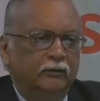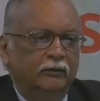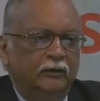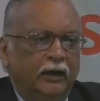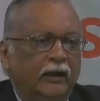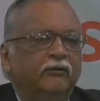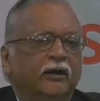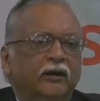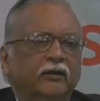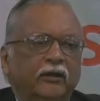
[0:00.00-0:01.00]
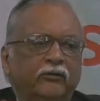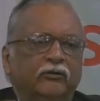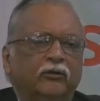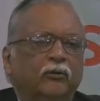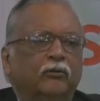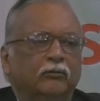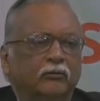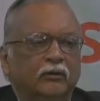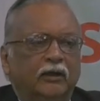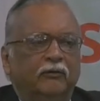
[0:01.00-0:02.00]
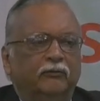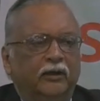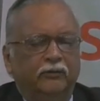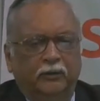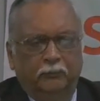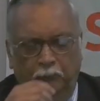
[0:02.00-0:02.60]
And certain things, you know, if there is a